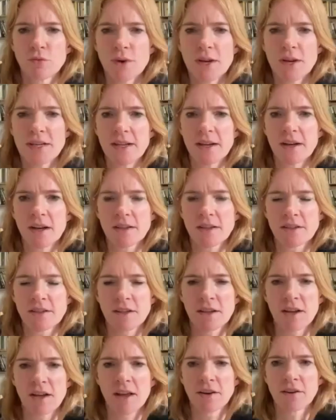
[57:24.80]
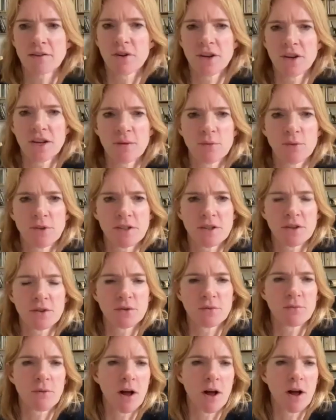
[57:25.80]
reading Ghassan Kanafani, and we're
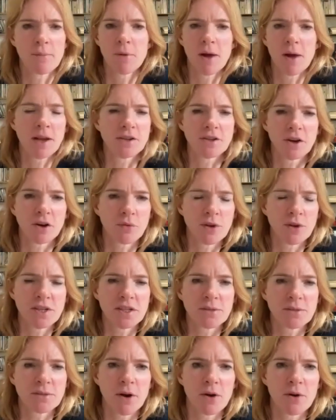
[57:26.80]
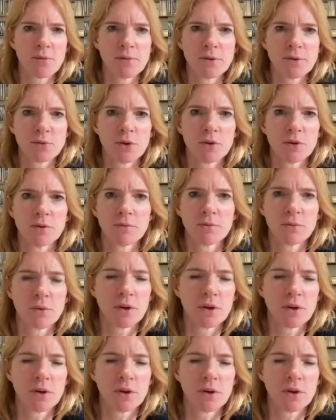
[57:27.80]
still, and Darwish's poems will